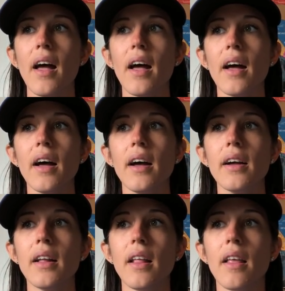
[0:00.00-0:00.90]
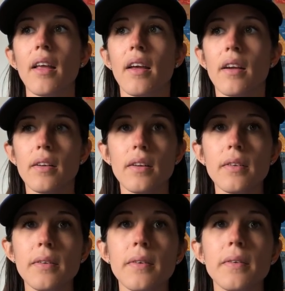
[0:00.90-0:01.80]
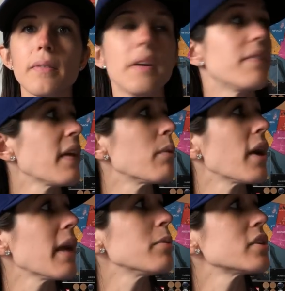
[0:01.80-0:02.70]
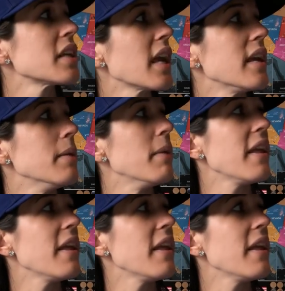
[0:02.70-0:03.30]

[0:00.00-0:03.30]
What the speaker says: if they were able to get him